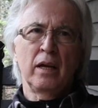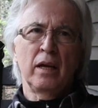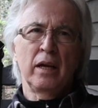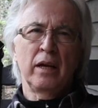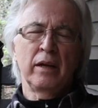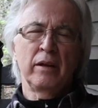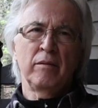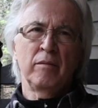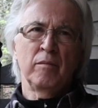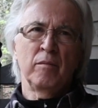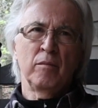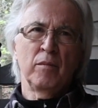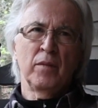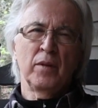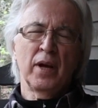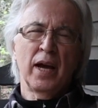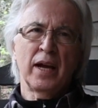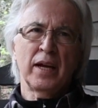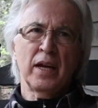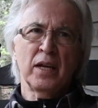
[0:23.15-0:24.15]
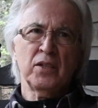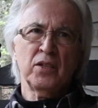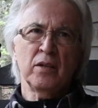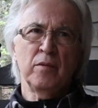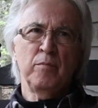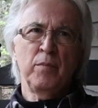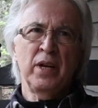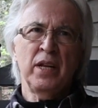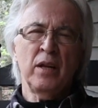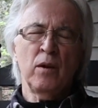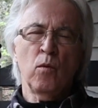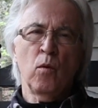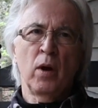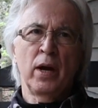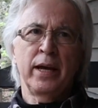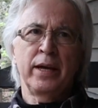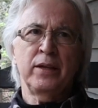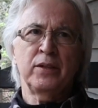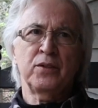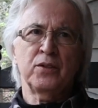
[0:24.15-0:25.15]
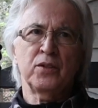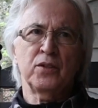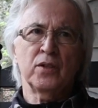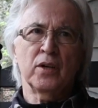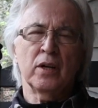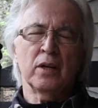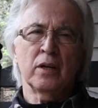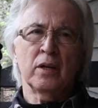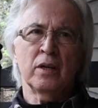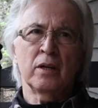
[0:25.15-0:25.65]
and I guess in many ways